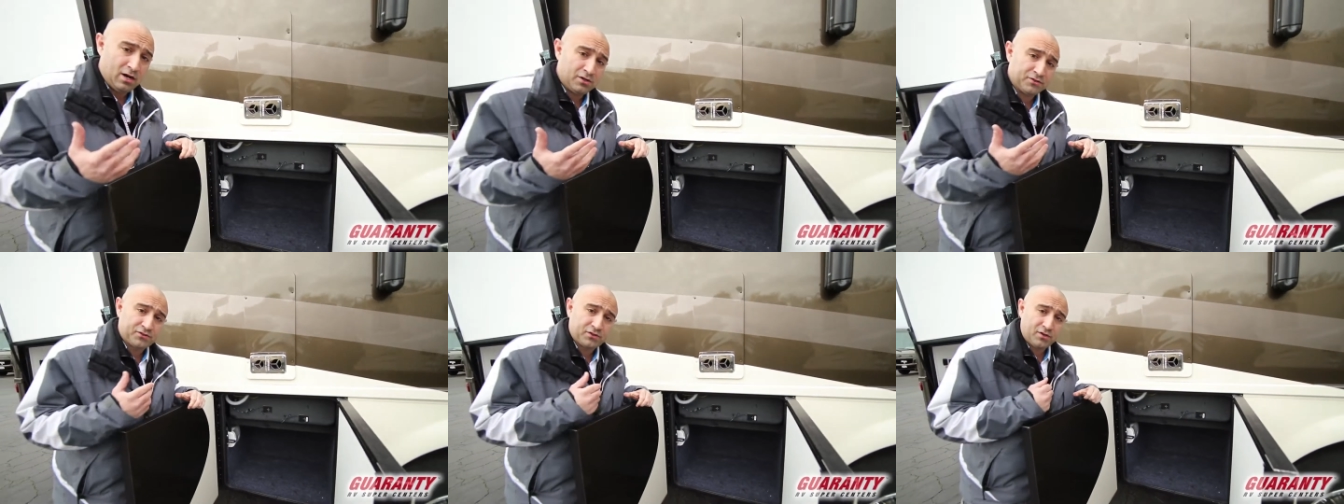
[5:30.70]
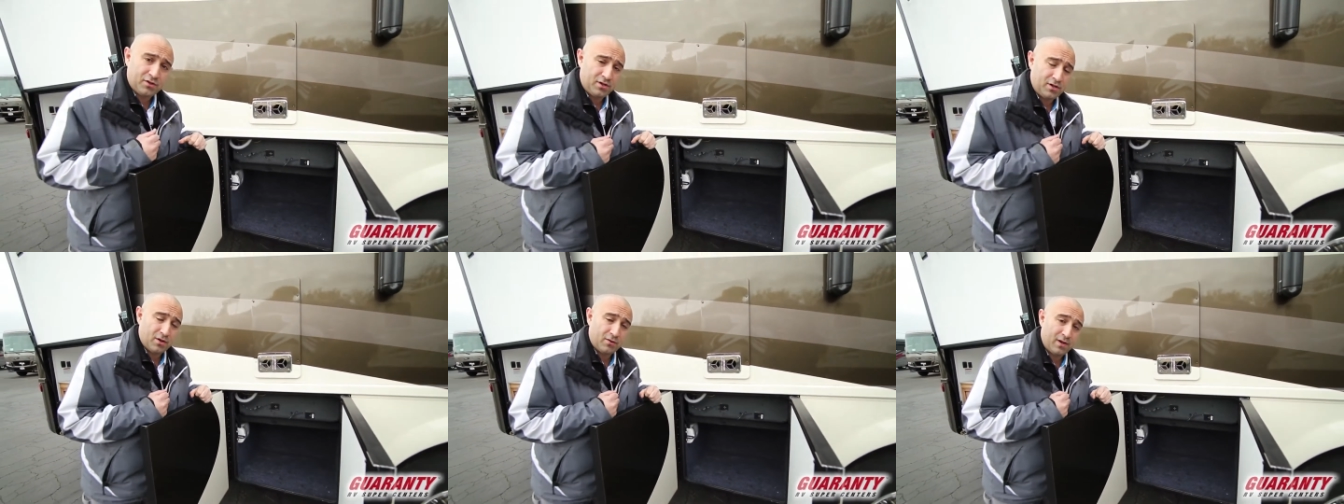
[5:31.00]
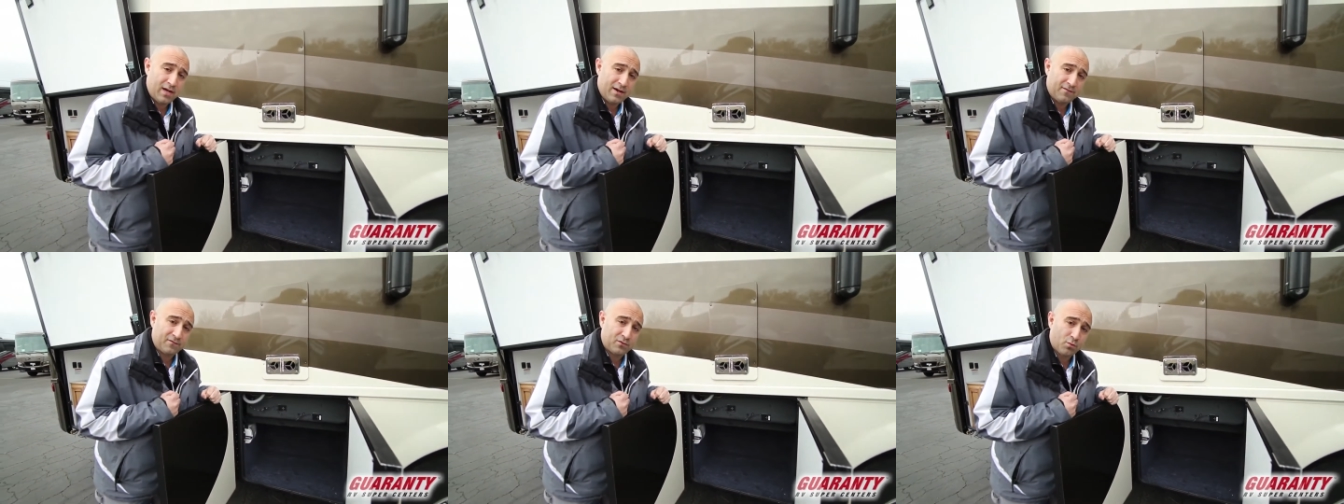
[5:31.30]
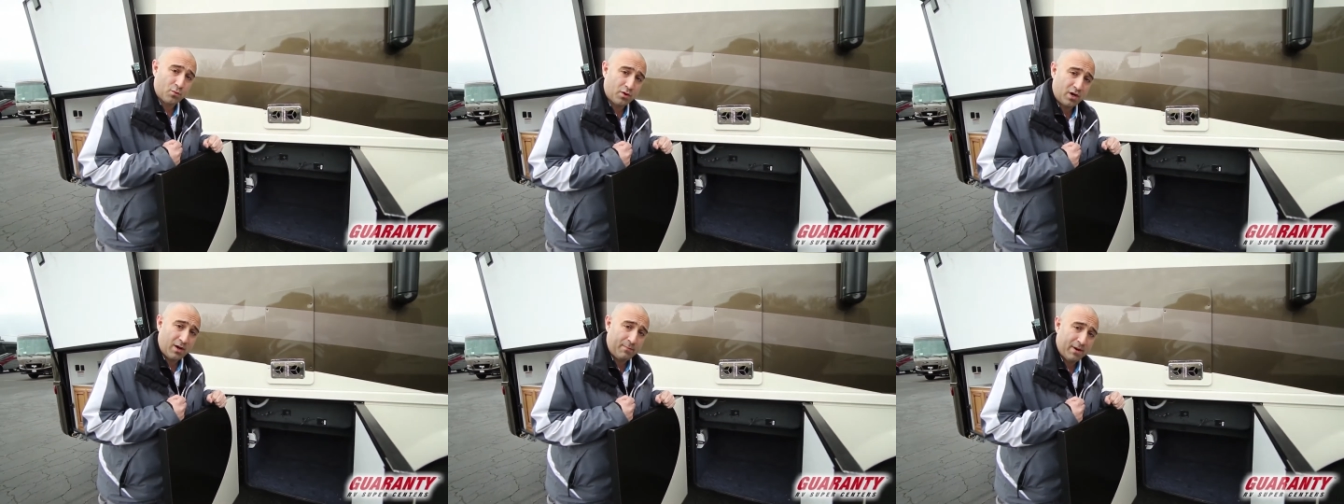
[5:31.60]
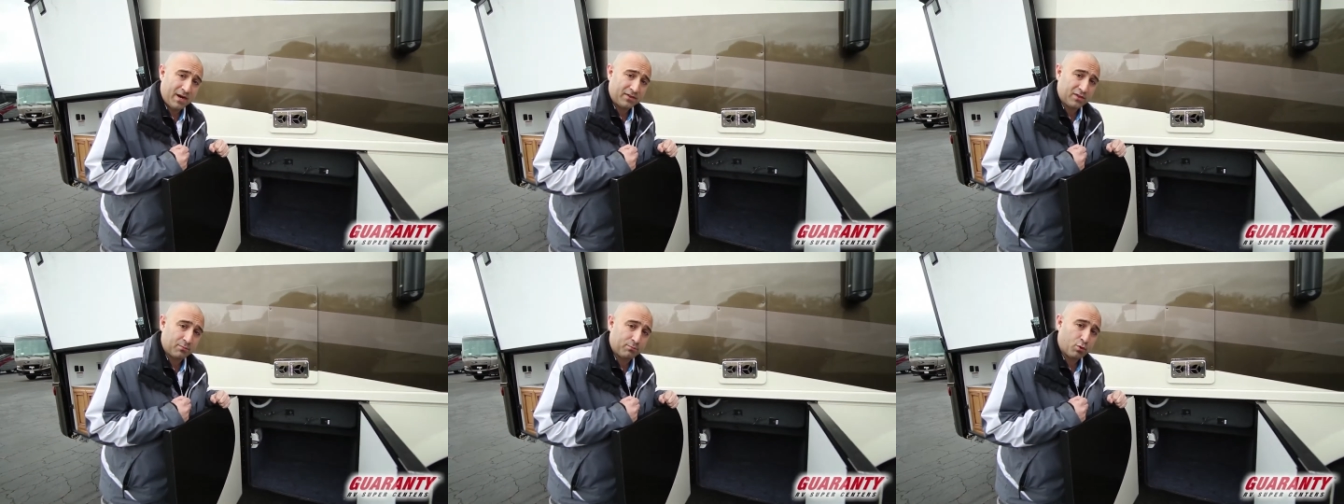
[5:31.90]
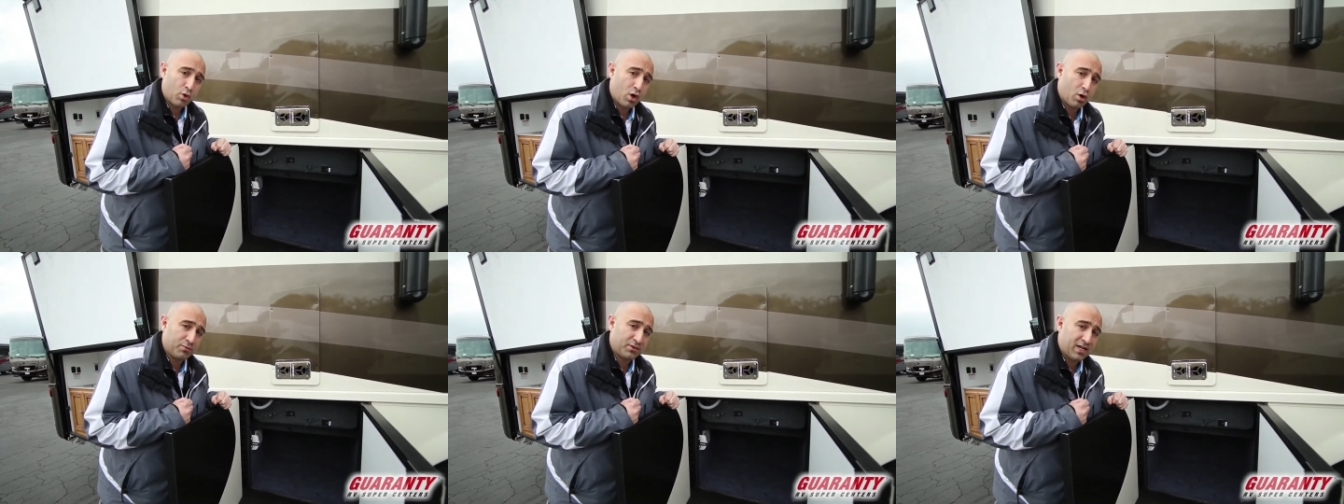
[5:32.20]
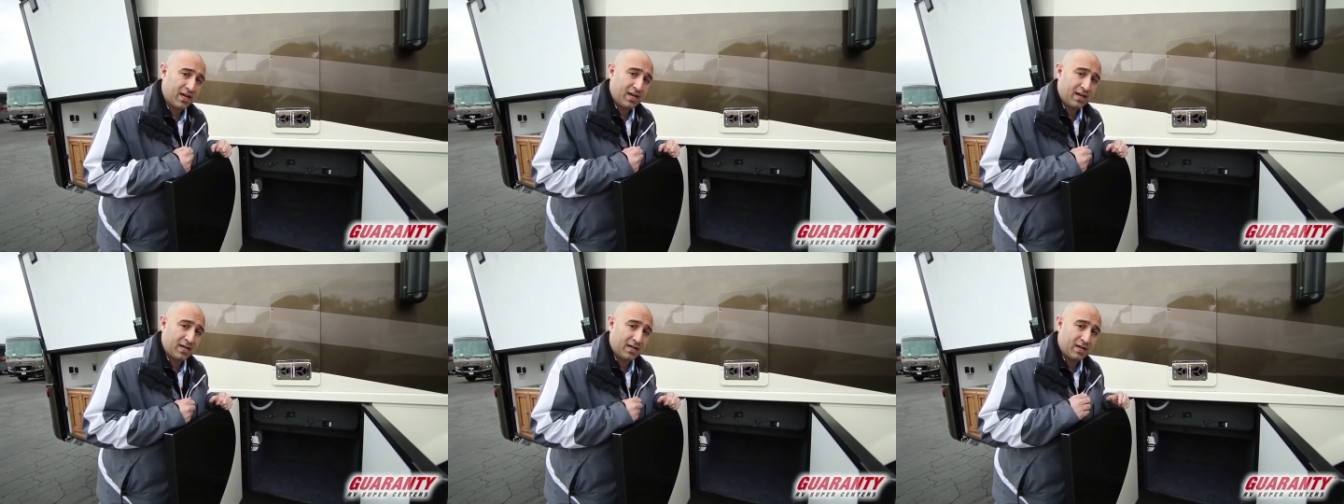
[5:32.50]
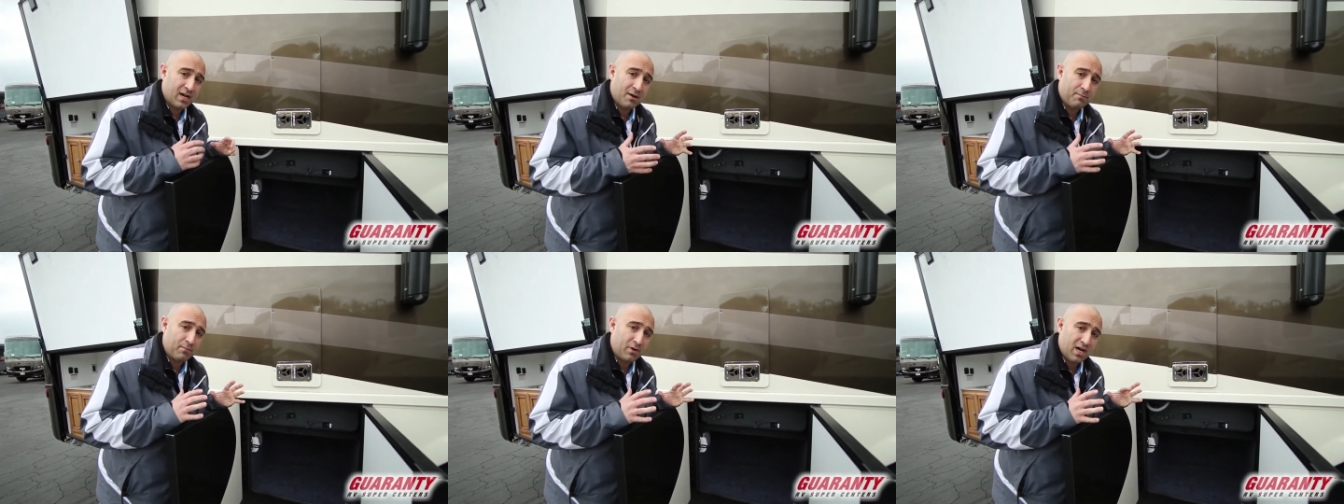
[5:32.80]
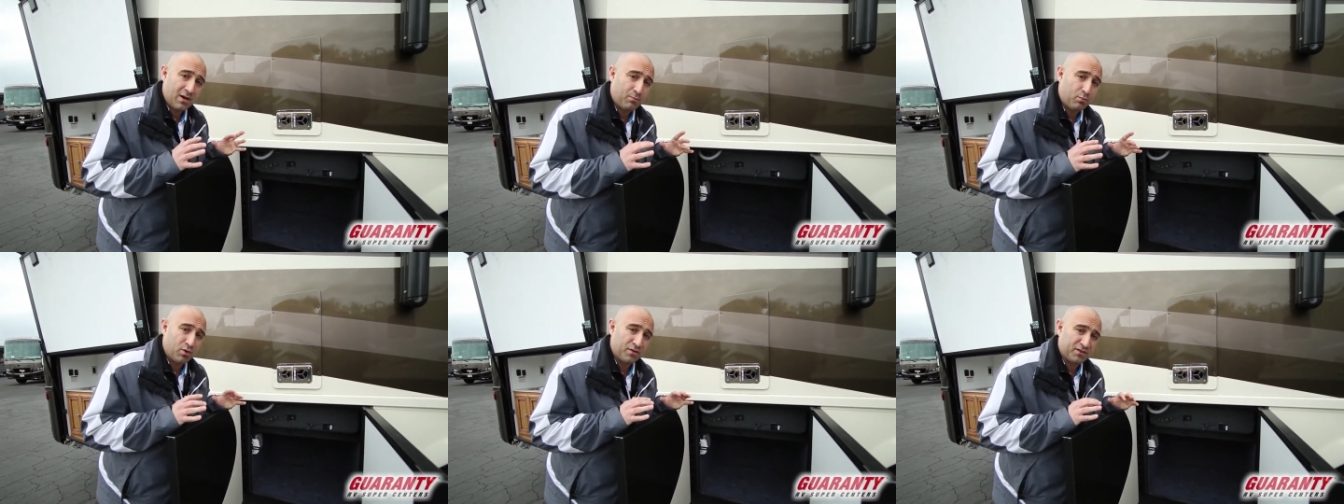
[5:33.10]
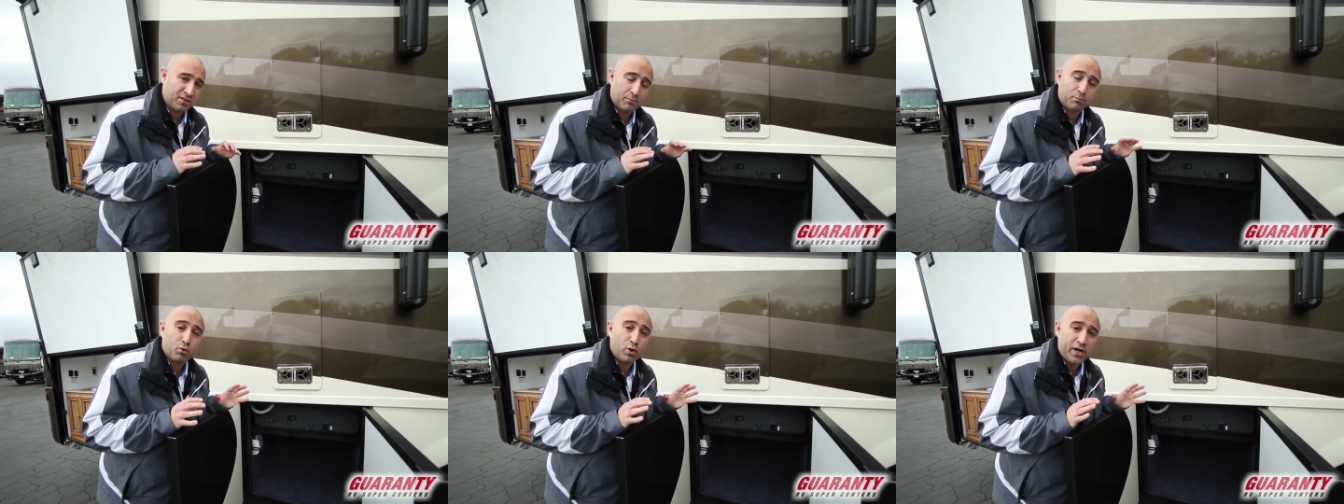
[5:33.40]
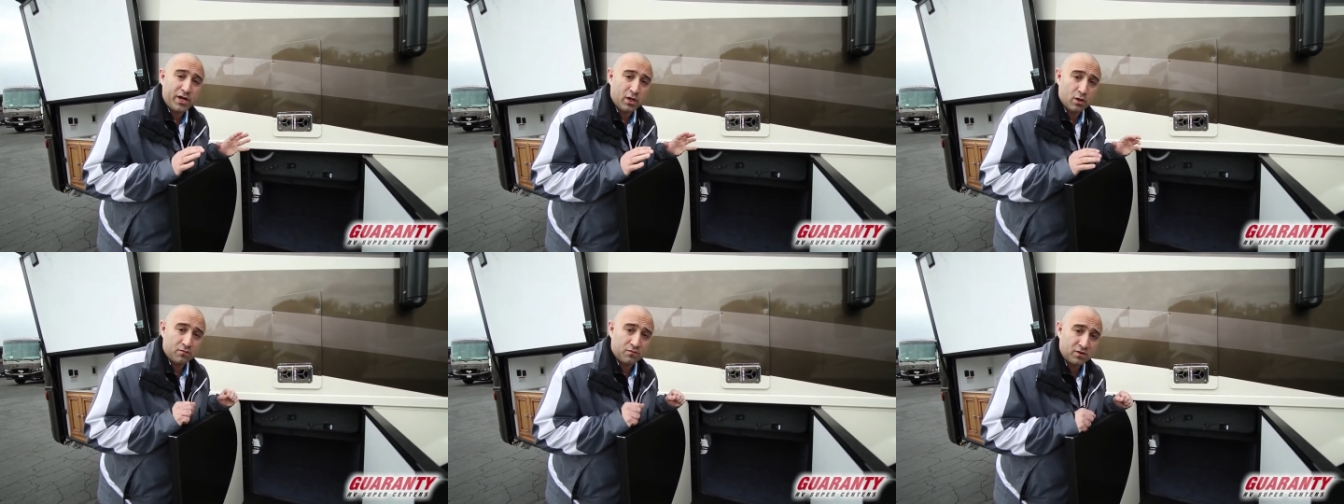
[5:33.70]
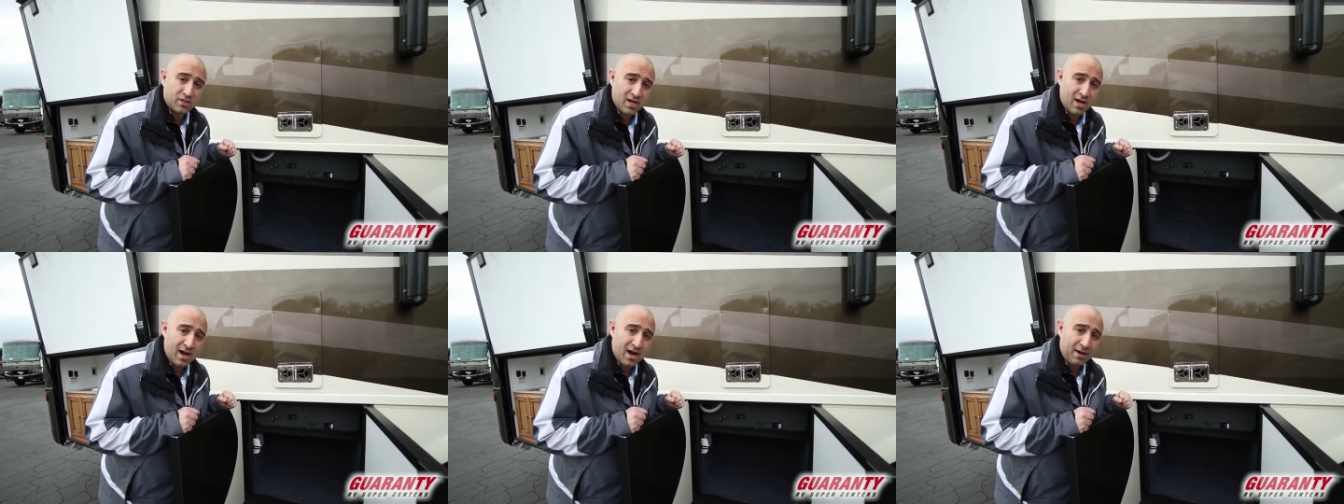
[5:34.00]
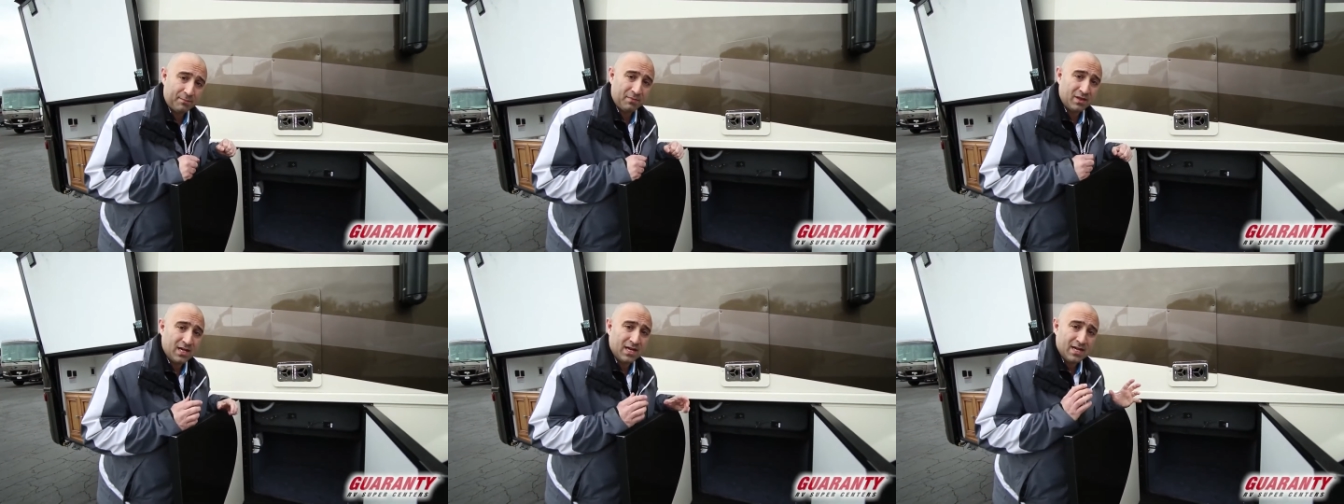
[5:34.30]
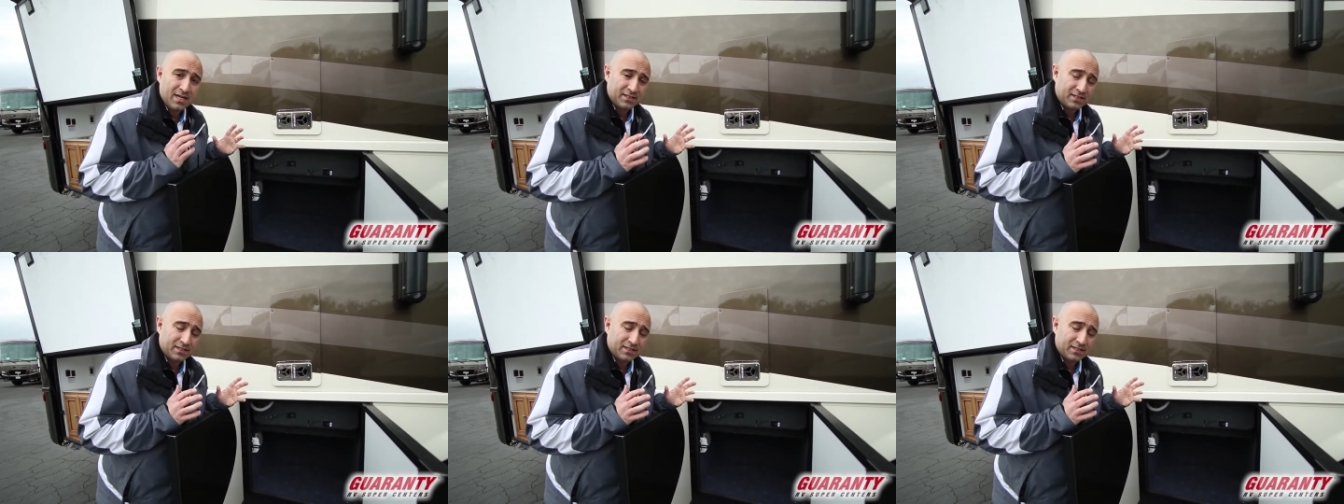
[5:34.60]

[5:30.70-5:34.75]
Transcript: also you don't have to worry about the probes getting gummed up with debris over time.